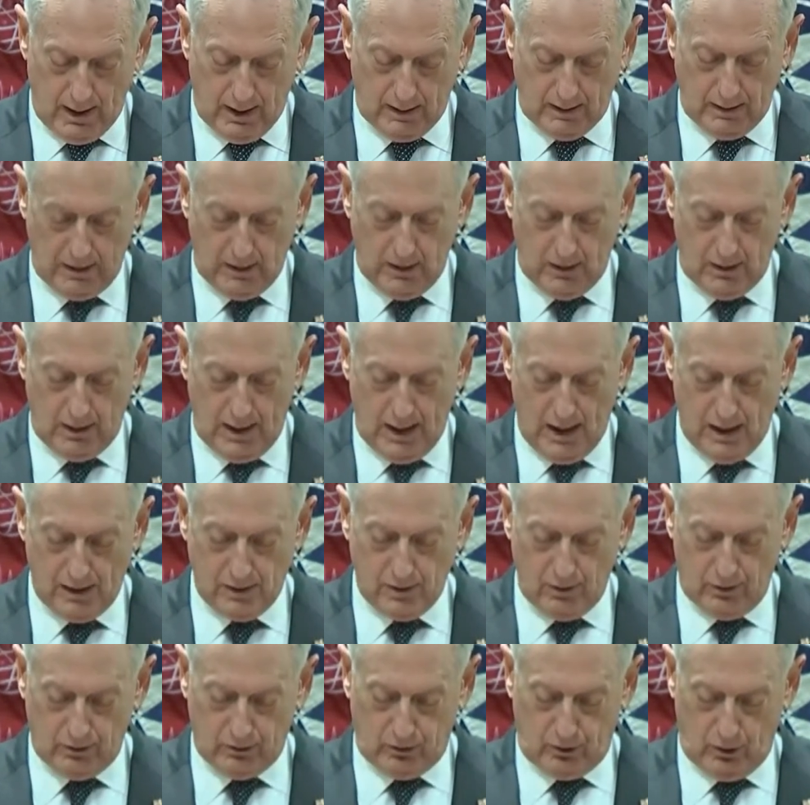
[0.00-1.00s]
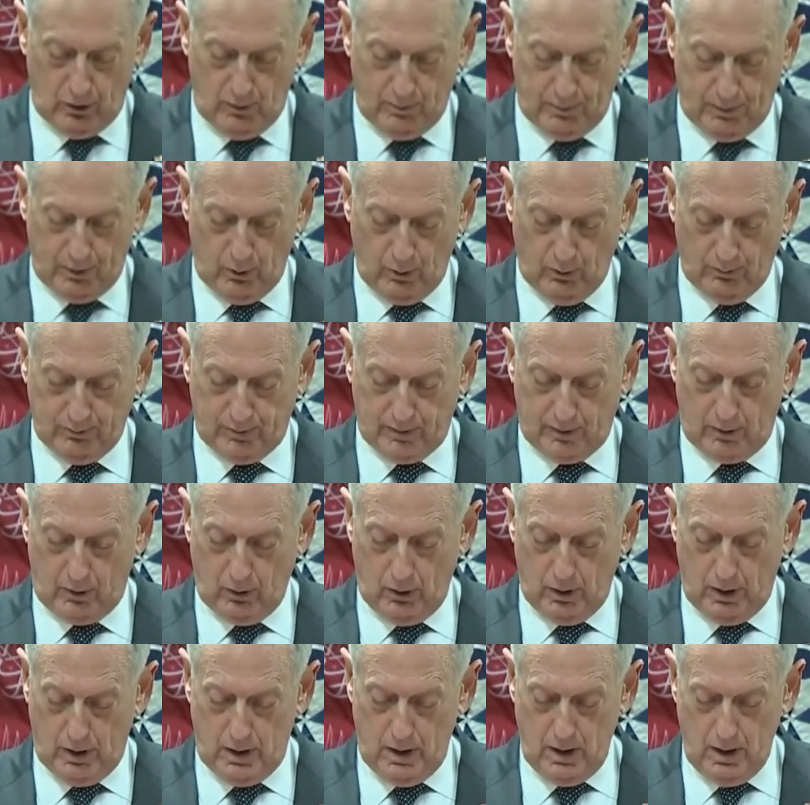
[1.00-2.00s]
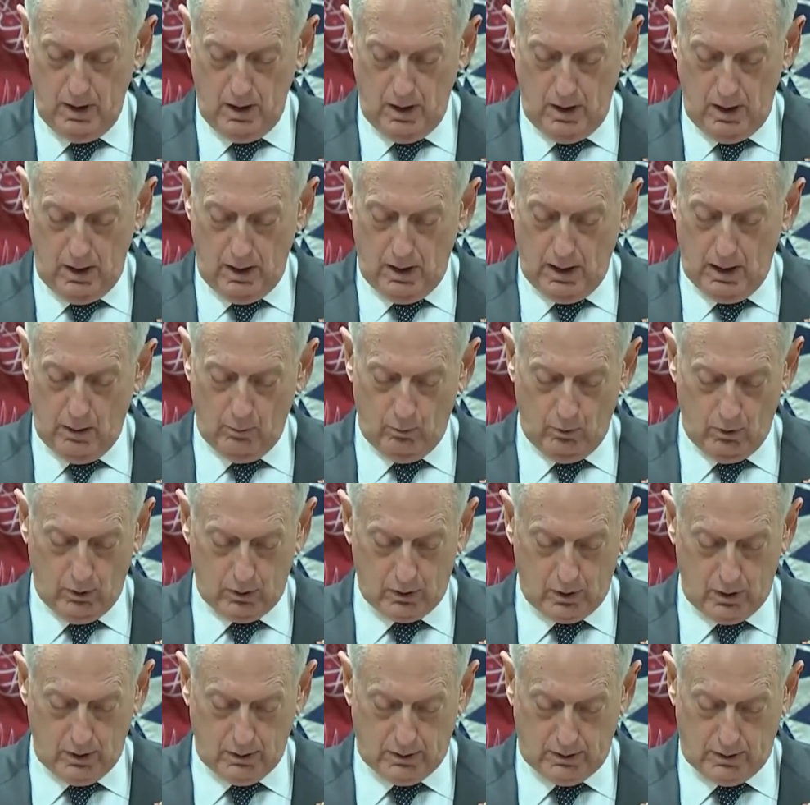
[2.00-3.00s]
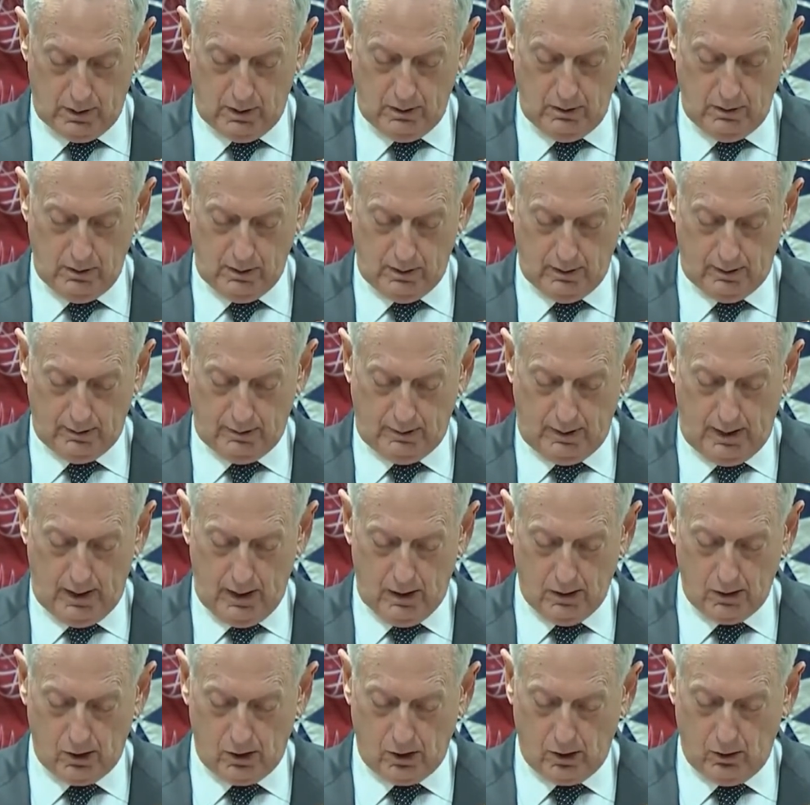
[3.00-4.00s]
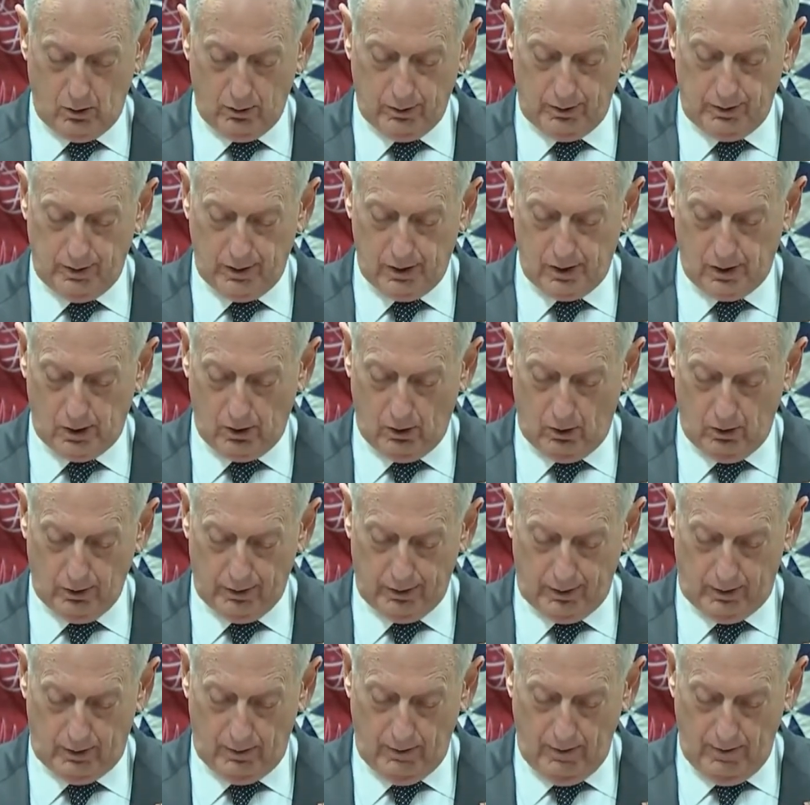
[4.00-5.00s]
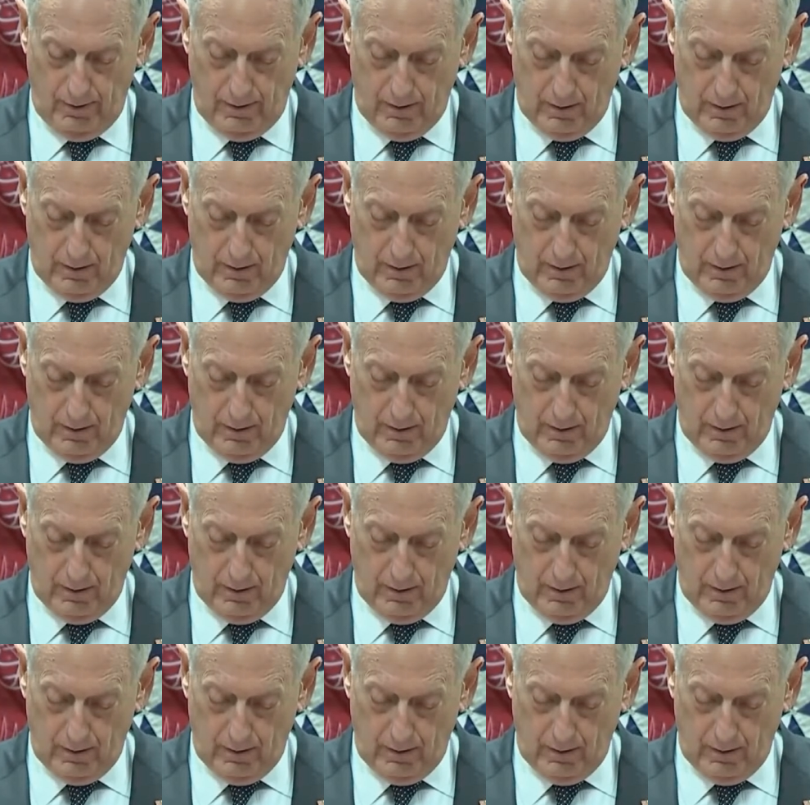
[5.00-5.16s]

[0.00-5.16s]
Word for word: and the international troops who have stood and will continue to stand shoulder to shoulder.